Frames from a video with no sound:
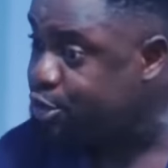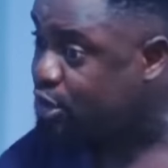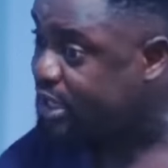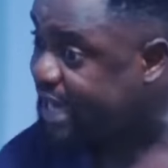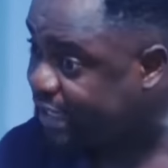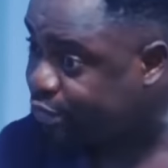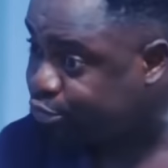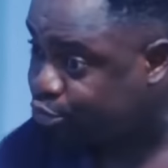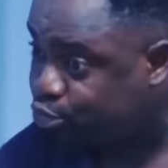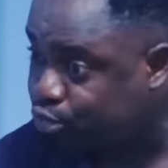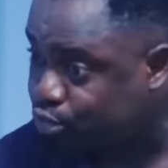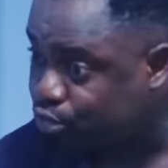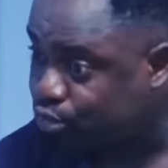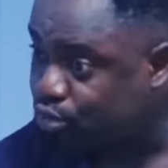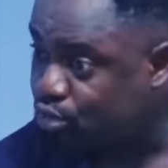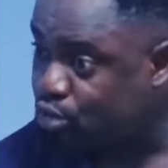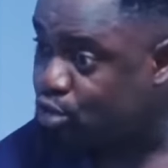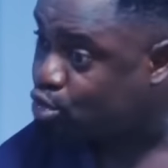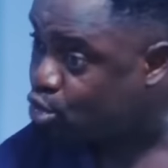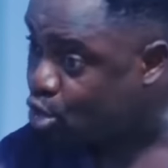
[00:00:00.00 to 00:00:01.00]
You can't do.
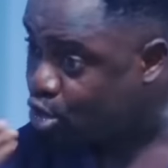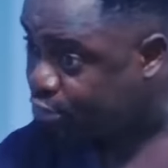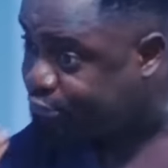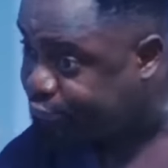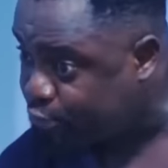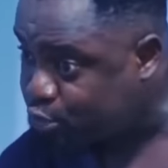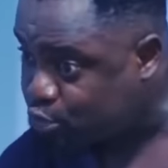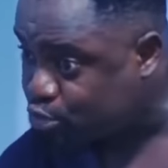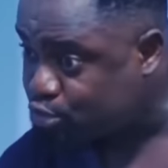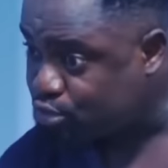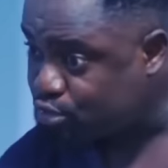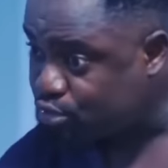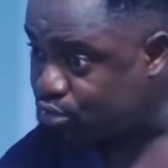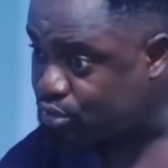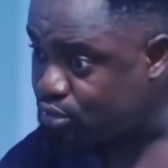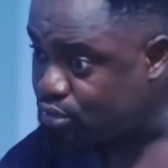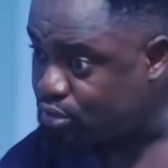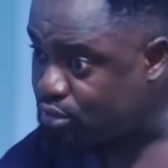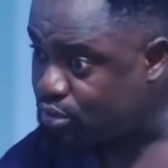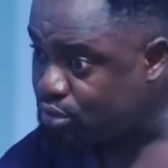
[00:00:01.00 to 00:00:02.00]
Cook food.
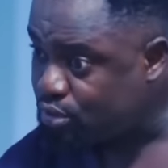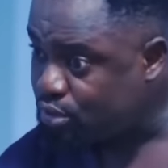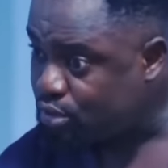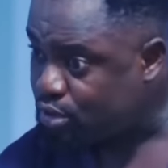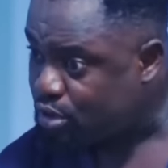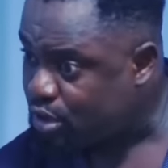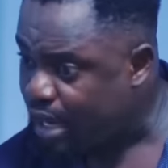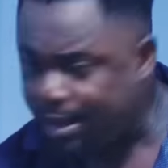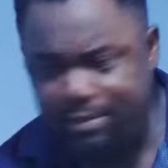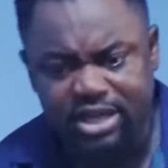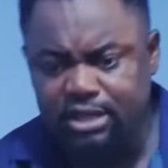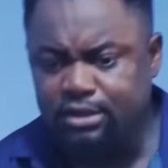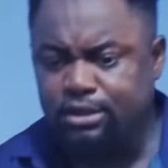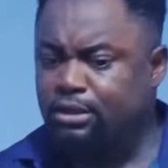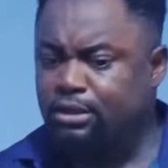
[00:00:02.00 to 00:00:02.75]
I mean,